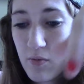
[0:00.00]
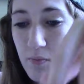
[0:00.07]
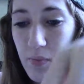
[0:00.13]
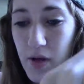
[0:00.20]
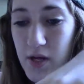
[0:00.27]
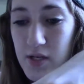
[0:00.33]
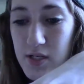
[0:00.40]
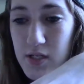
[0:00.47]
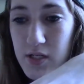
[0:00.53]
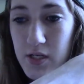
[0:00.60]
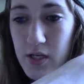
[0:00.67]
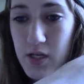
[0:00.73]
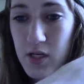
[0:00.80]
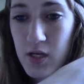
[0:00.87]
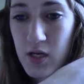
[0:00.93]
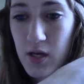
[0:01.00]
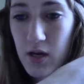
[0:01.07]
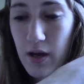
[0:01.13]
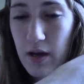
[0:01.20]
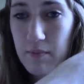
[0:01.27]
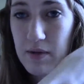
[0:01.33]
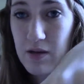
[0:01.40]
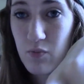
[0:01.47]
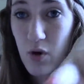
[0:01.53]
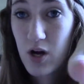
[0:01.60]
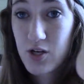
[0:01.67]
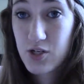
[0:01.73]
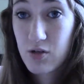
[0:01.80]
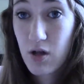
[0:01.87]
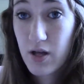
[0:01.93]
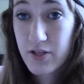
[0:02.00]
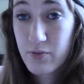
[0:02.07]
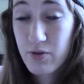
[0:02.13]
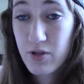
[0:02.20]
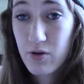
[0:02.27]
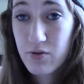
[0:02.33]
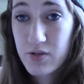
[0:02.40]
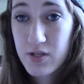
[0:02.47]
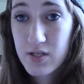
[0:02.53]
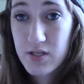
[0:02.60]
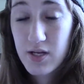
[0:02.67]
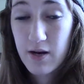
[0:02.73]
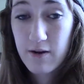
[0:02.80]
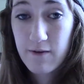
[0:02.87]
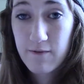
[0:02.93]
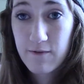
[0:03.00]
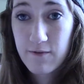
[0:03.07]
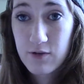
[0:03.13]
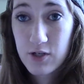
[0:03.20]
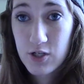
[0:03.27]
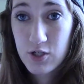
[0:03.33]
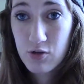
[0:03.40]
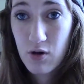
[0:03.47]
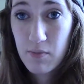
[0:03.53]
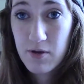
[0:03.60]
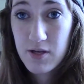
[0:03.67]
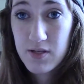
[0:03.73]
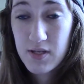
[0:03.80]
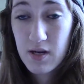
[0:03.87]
but I made washcloths with those instead of dish scrubbies,